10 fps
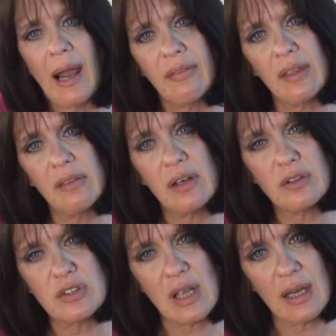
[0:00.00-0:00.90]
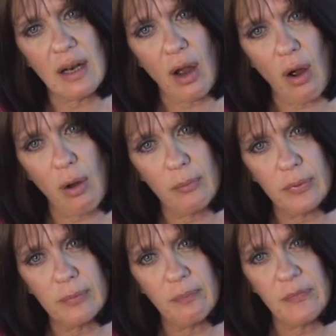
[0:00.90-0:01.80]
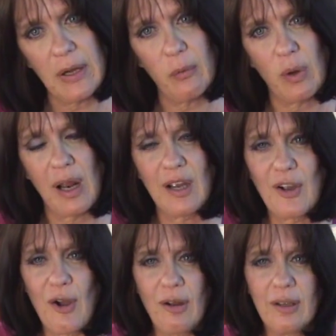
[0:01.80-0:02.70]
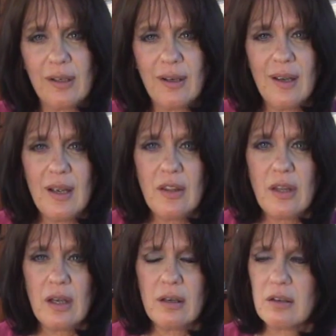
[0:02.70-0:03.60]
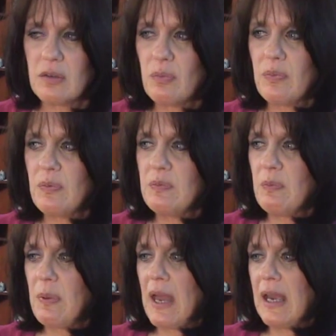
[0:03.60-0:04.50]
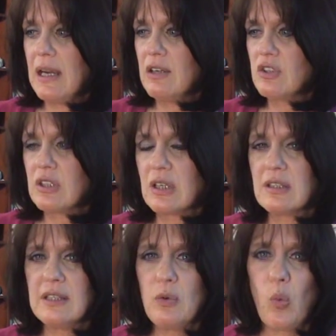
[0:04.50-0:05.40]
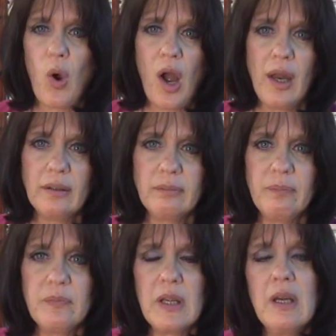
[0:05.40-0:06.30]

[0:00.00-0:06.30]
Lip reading: And then there's that hump, and what I call it, the page 61